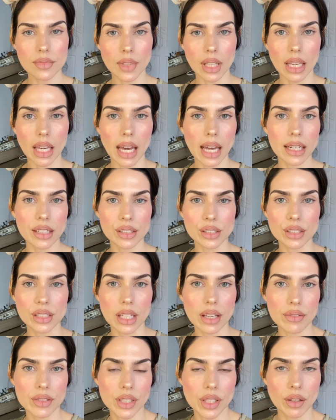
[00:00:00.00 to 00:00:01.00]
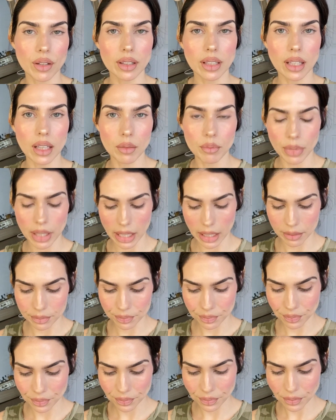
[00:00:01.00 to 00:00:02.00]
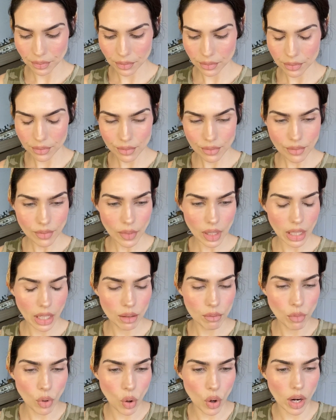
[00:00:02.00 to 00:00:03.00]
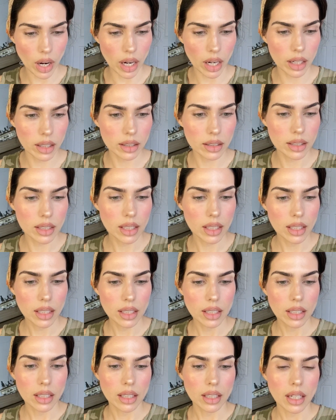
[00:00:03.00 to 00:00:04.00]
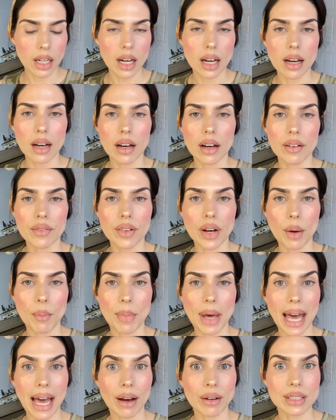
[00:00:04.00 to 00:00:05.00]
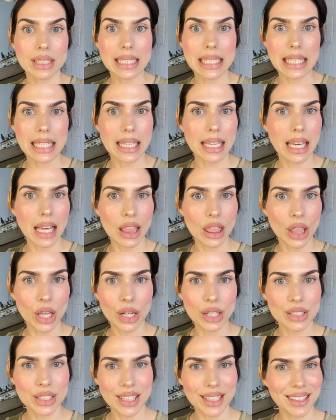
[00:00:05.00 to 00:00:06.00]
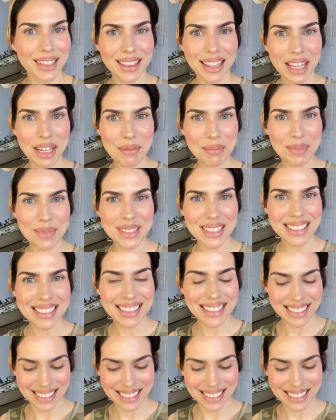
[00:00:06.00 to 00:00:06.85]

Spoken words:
it kind of just gives you a little bit more of a pouty look to your lips.